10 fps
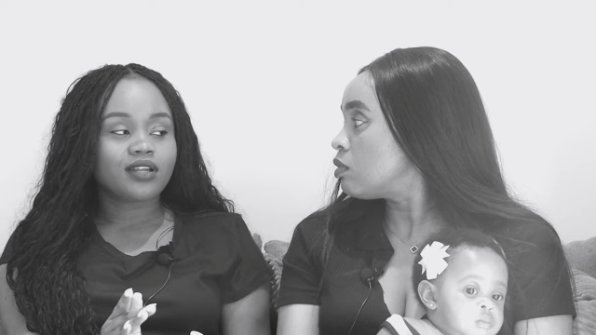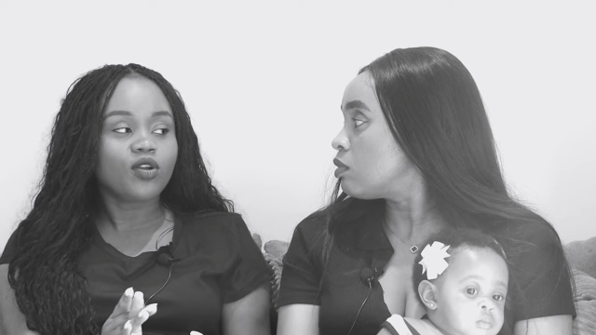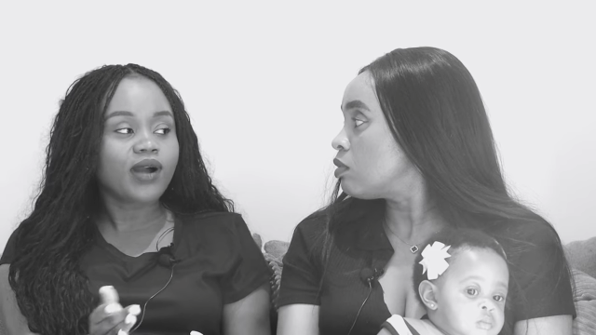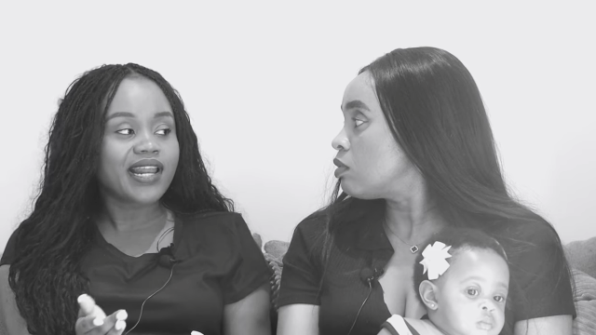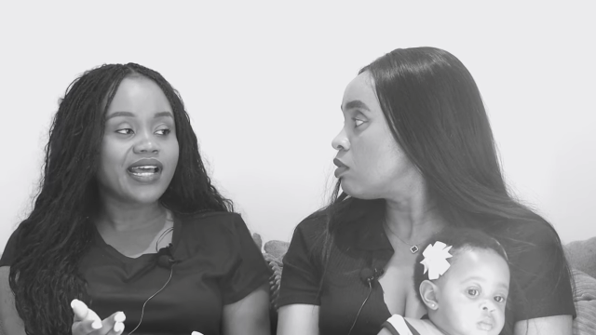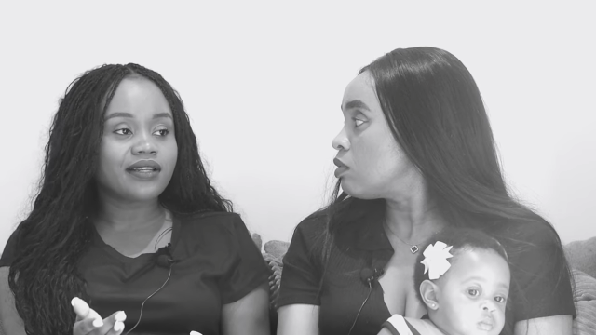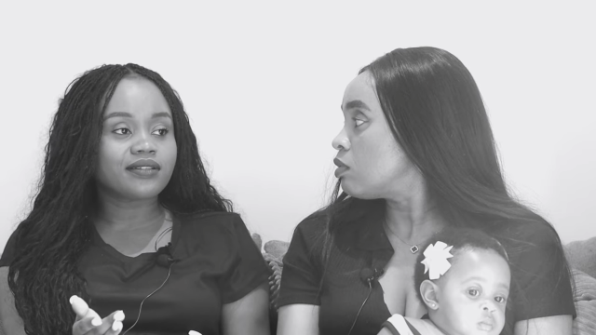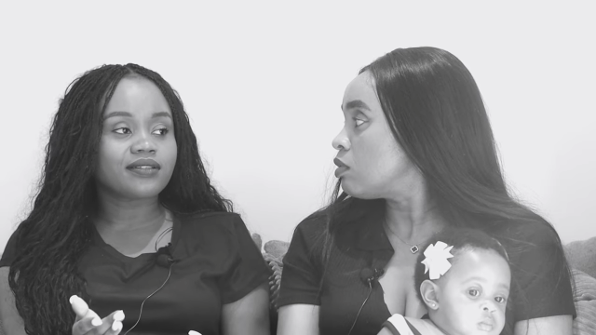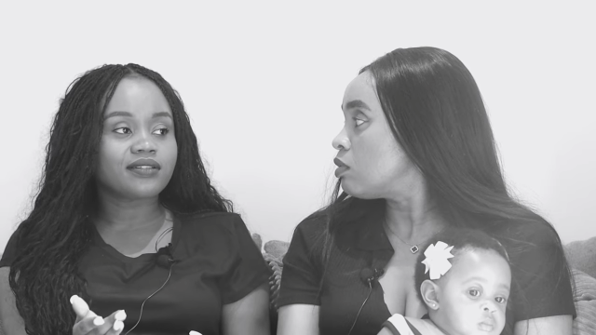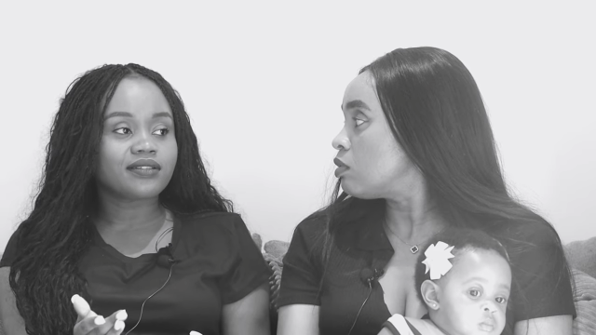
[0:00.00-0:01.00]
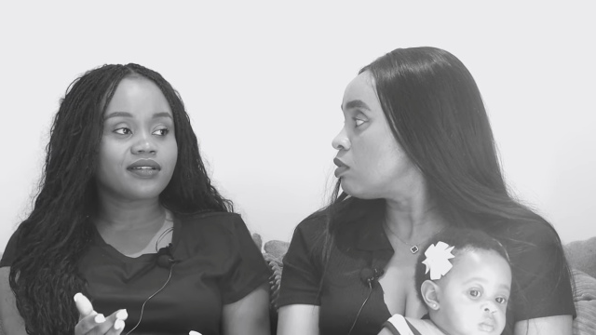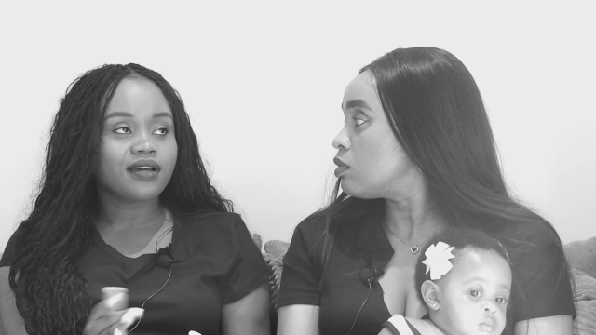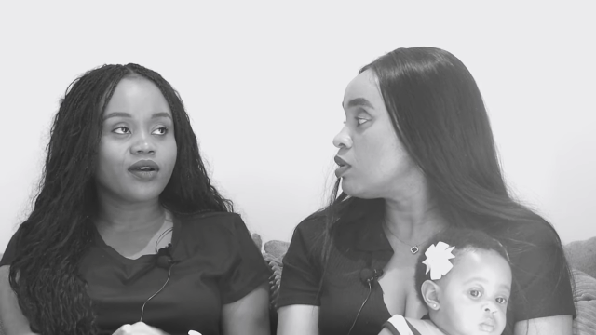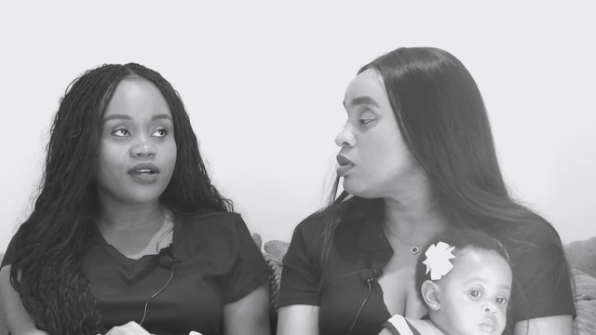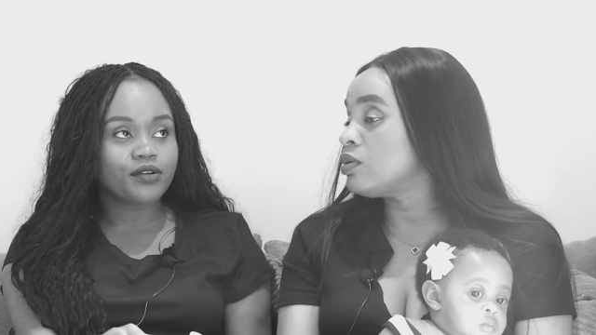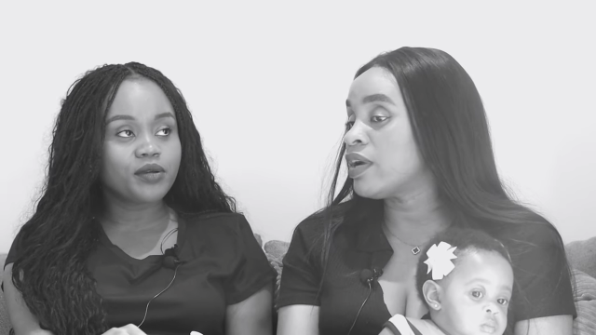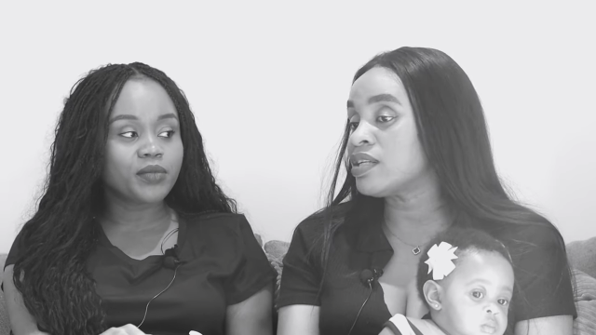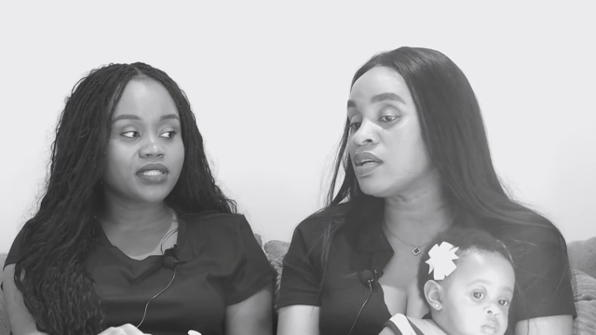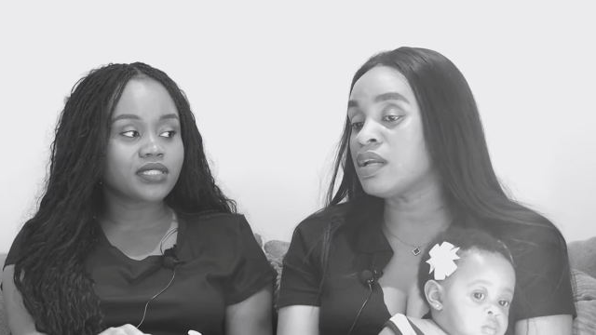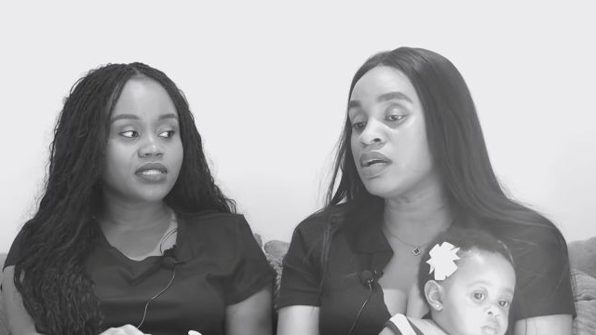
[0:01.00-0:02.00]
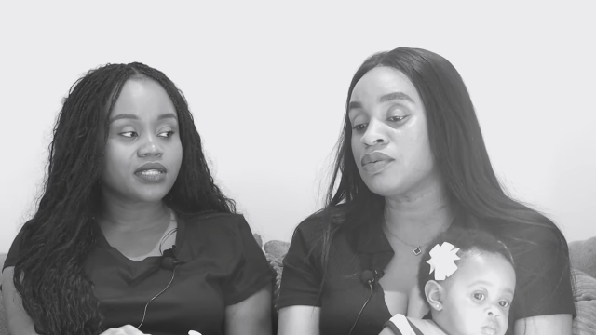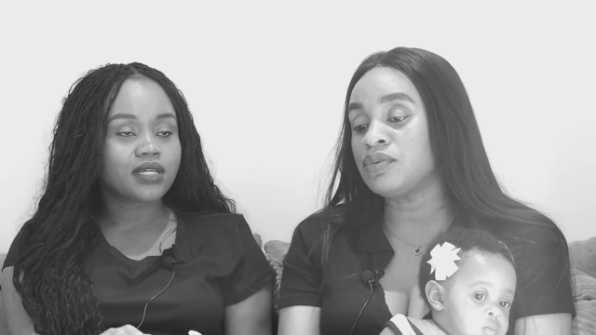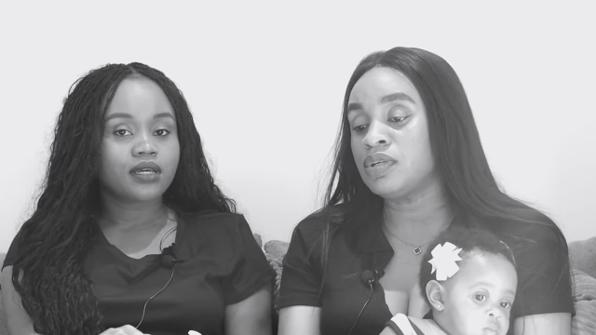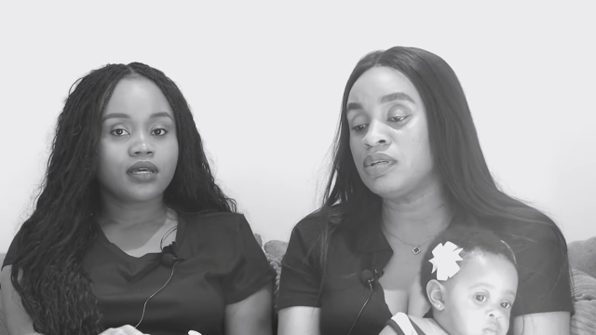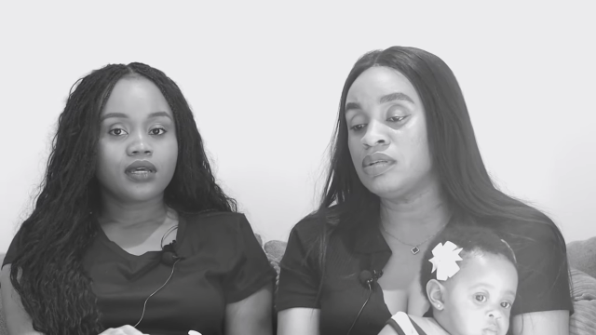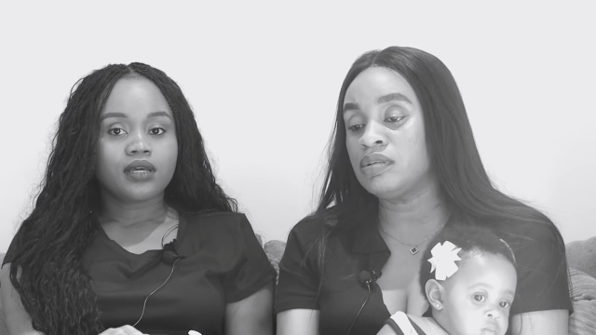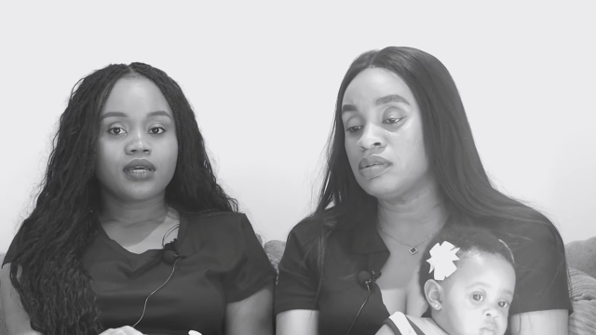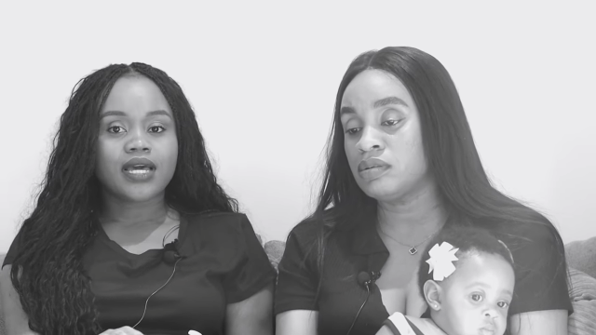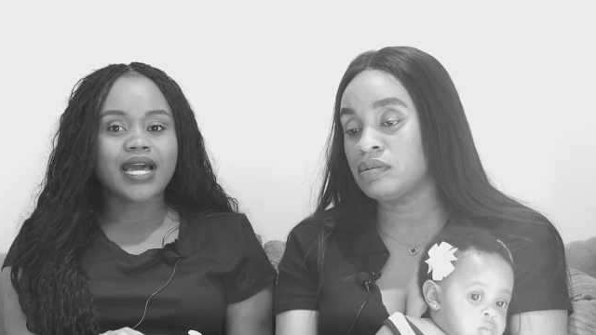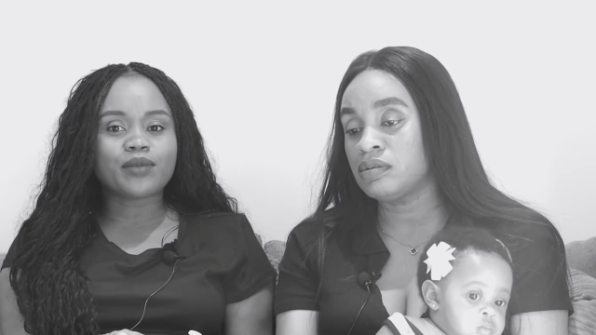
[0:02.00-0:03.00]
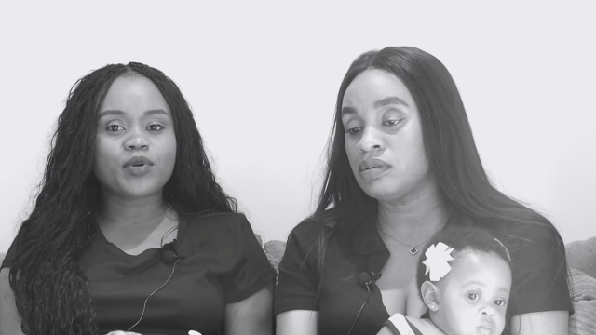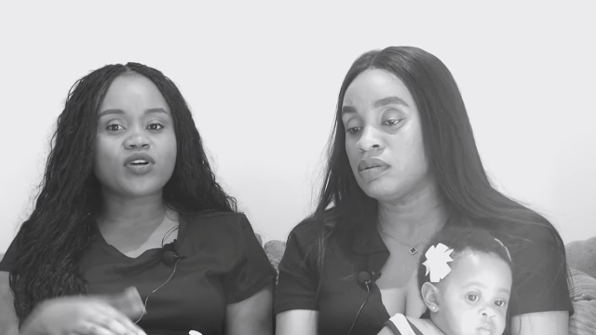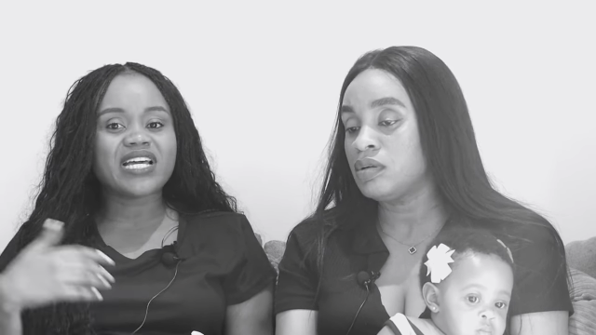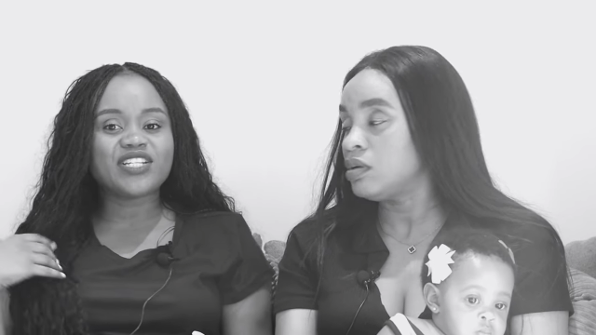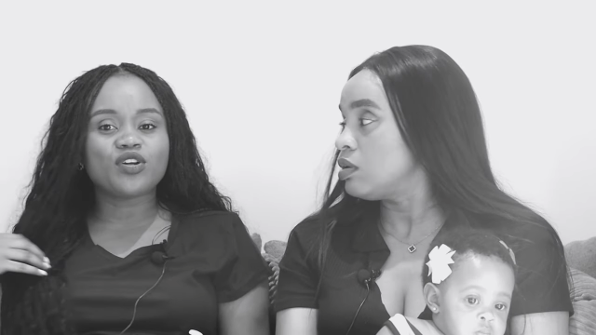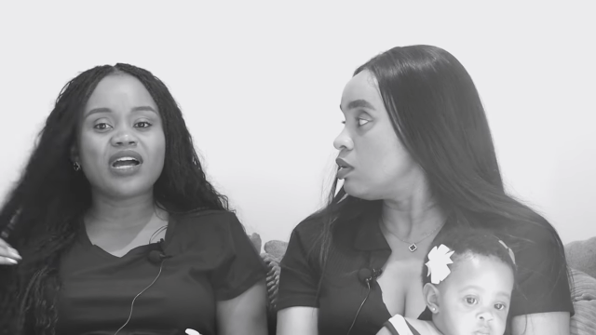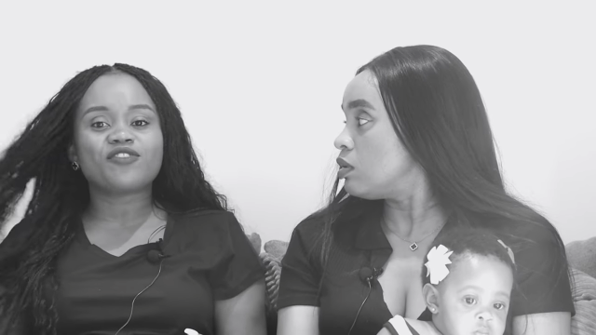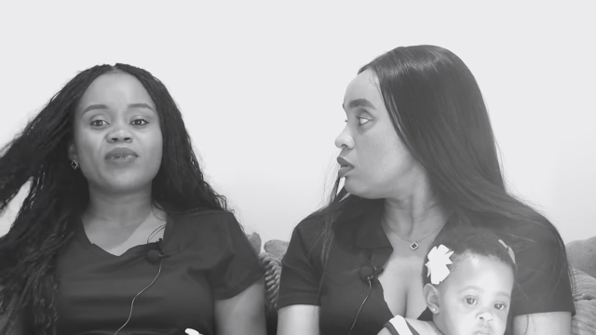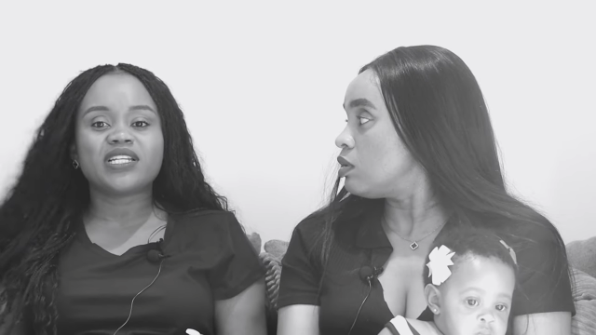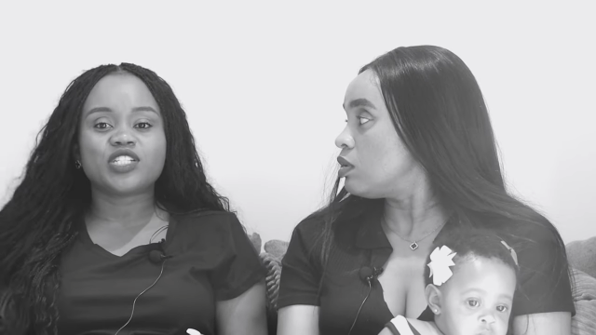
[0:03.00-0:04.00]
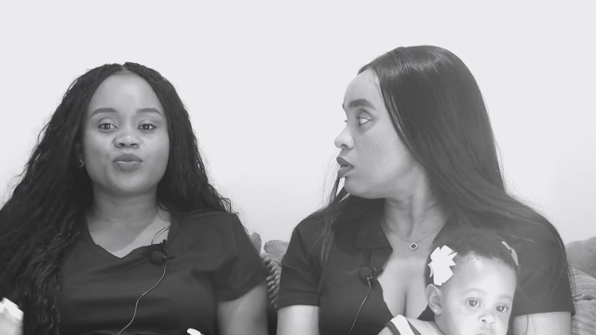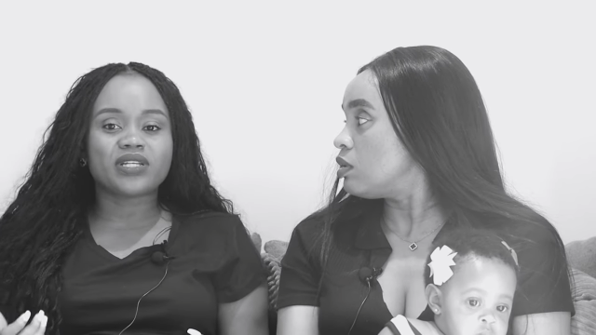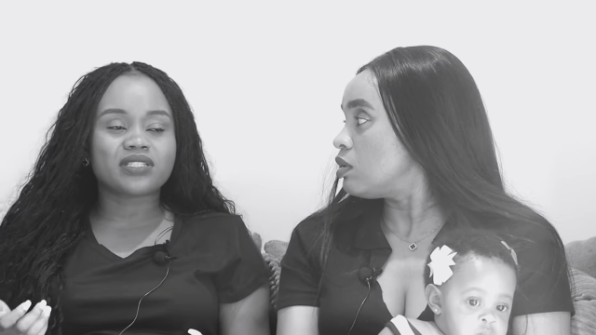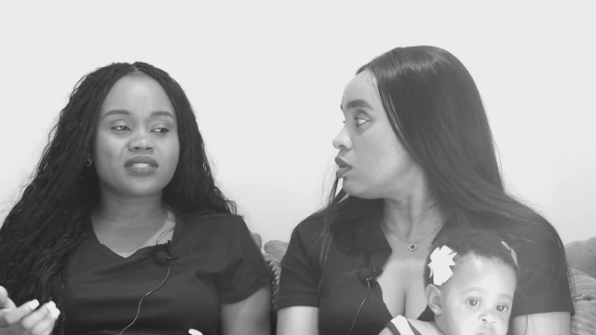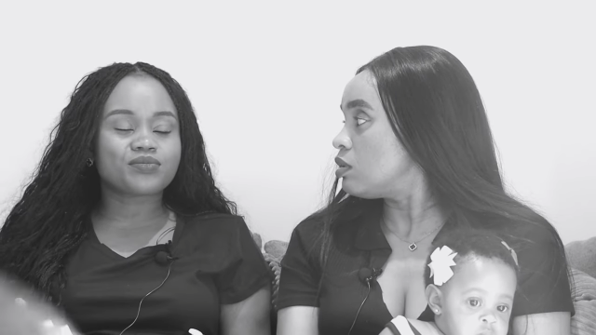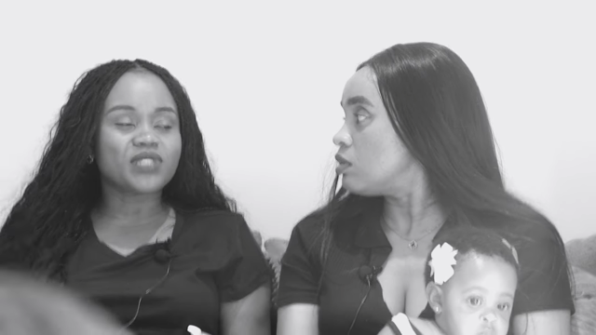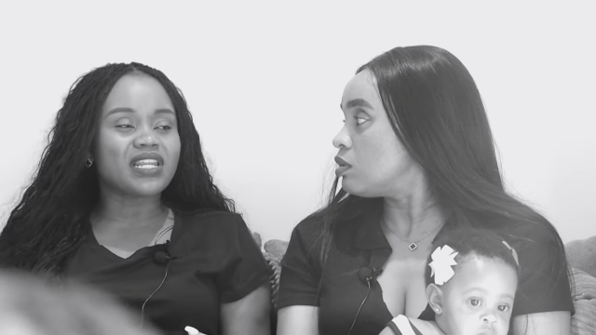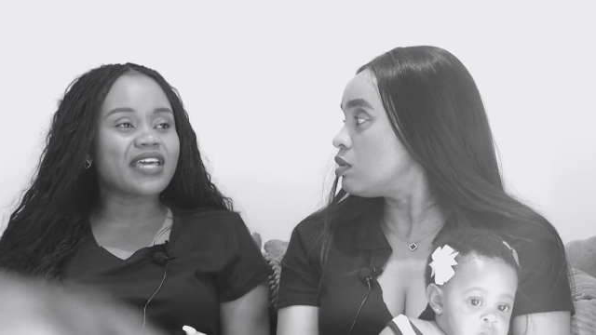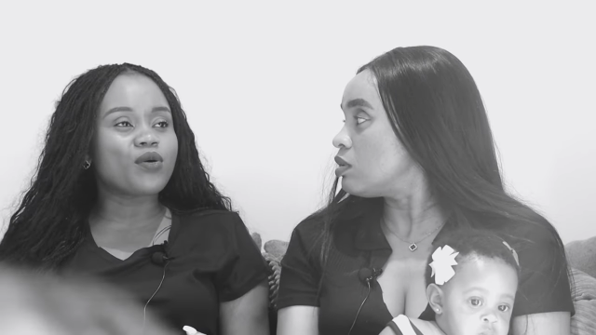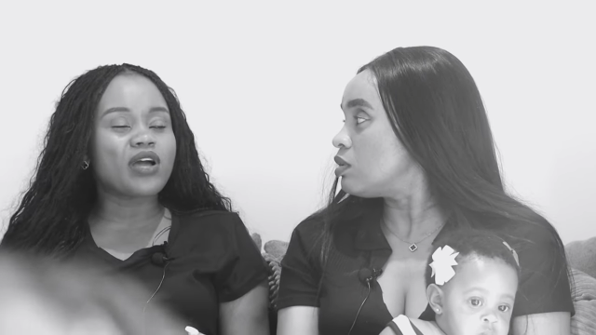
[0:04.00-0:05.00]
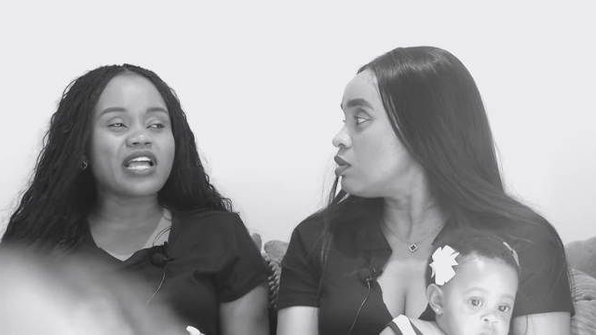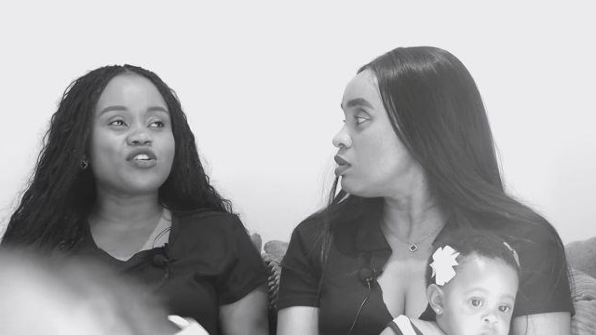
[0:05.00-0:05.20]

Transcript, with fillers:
Speaker 1: longer than uh, agreement. You guys had agreed. And because I did not have management, like I